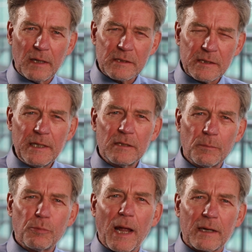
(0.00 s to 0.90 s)
and seek
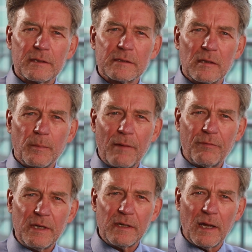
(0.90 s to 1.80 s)
to practice them
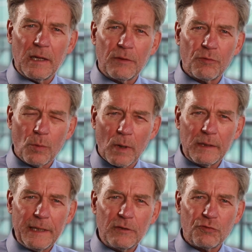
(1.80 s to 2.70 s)
every day through our
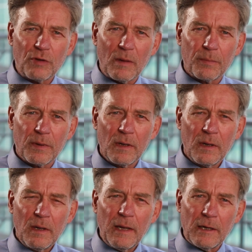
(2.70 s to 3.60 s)
leadership,
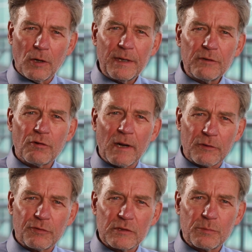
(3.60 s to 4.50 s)
in our
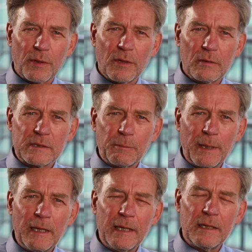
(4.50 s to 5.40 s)
interactions with those
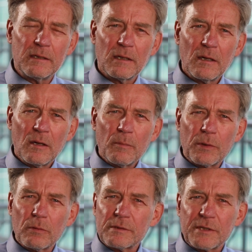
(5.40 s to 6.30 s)
we lead,
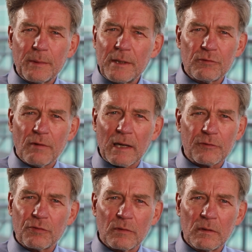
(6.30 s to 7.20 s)
but also in
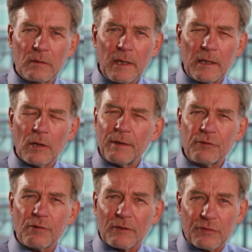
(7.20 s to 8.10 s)
our
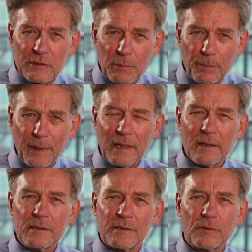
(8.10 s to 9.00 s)
interactions with
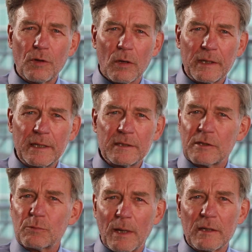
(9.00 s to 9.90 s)
peers and colleagues,
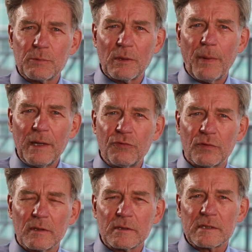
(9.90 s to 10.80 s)
as well as with
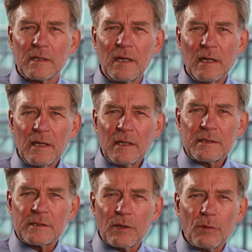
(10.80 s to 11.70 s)
patients.
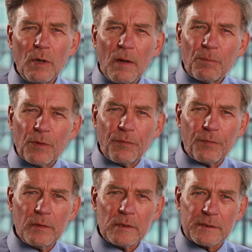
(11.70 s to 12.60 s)
So the
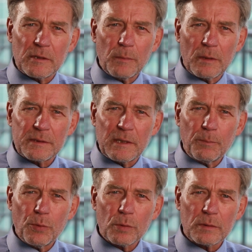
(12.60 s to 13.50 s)
first and most
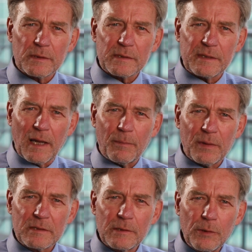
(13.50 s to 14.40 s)
important step is